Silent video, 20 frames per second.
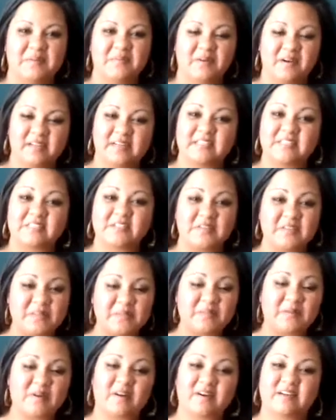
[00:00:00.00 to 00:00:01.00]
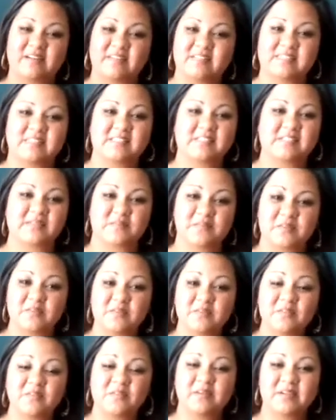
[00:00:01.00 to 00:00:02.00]
Upon entering the bar, he sees a
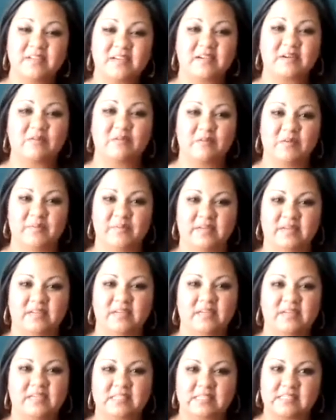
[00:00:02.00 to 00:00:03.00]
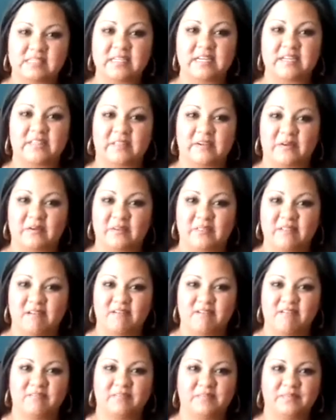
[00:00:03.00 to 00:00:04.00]
beautiful young woman sitting there
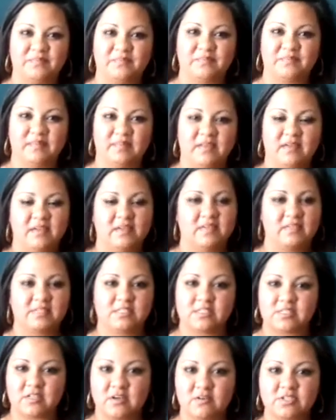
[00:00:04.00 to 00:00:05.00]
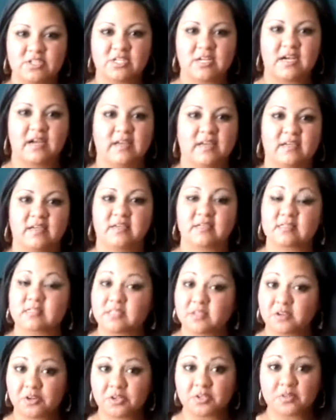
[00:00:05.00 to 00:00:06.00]
alone. He's so shy, he
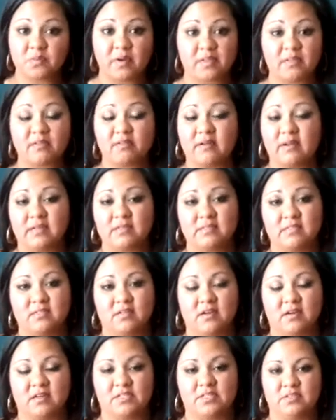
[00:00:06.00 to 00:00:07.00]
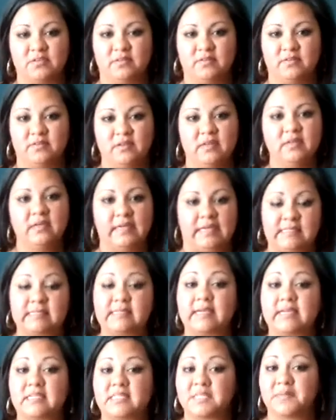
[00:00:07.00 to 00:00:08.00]
considers whether or not to talk to her. It
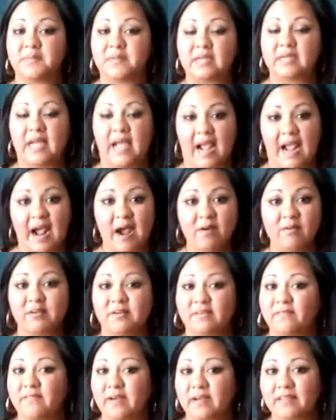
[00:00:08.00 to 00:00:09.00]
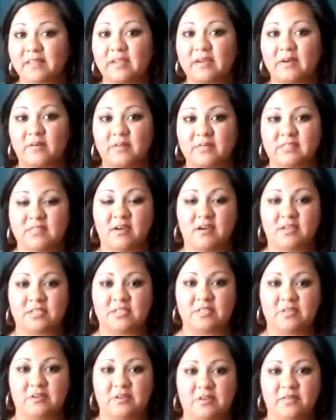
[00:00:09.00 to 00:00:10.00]
takes him an hour to finally go and talk
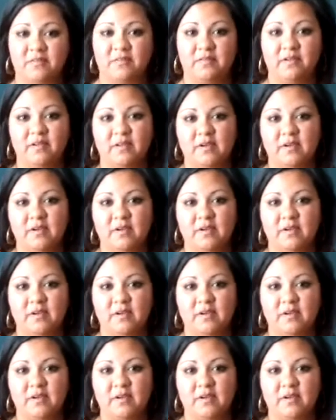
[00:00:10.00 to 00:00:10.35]
to her.